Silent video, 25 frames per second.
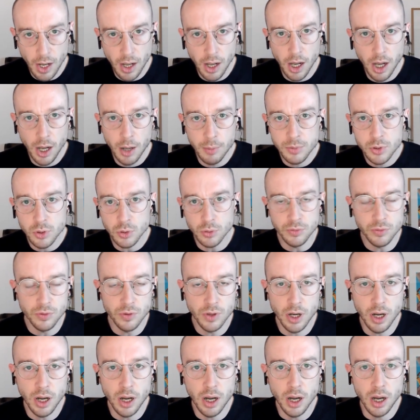
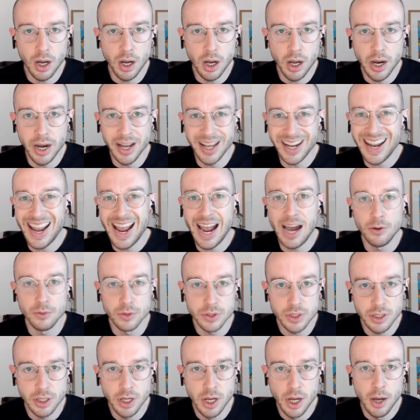an
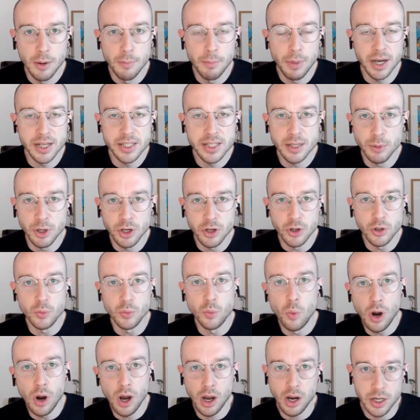account by someone
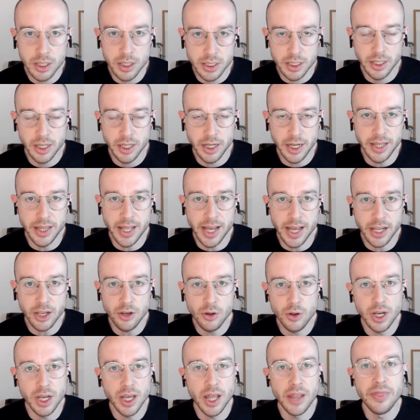who'd worked in that
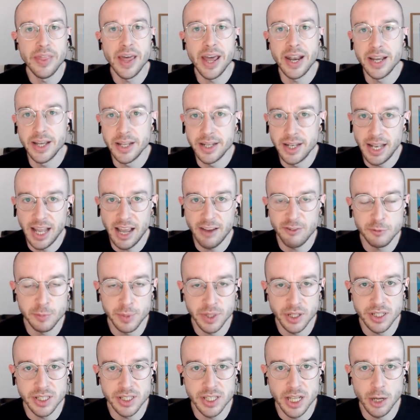unit and then had left
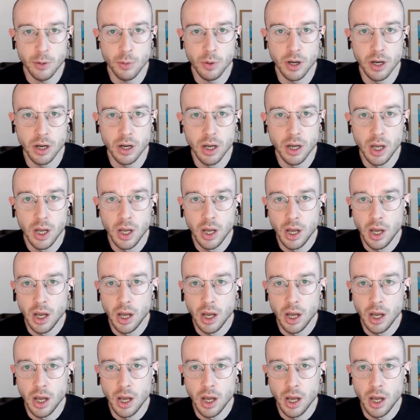because they were,